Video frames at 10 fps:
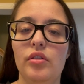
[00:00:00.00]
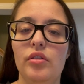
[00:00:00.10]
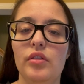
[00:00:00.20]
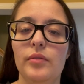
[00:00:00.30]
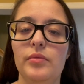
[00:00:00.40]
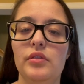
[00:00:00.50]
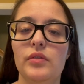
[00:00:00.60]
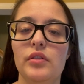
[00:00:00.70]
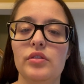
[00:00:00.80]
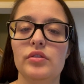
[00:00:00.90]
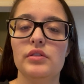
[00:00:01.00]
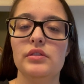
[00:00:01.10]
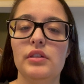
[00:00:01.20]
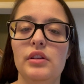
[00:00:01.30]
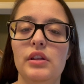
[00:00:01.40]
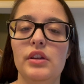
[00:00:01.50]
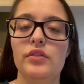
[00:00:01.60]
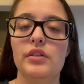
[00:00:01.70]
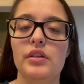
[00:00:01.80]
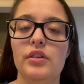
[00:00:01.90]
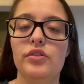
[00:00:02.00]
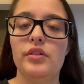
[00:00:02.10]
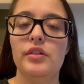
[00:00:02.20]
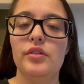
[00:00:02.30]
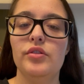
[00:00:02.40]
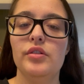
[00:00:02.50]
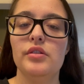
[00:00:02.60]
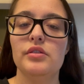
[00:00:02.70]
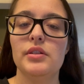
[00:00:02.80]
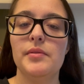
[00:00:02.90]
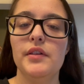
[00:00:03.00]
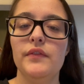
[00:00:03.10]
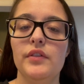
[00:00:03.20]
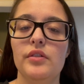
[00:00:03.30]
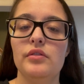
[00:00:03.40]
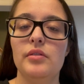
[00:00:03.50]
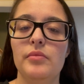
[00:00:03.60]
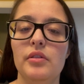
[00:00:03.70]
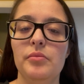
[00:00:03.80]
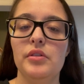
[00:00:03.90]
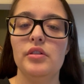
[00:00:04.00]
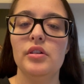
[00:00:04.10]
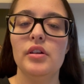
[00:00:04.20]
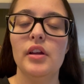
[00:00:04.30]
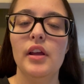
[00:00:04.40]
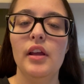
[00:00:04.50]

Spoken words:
all I've been doing is just sitting here in the kitchen and just on my phone, on my computer,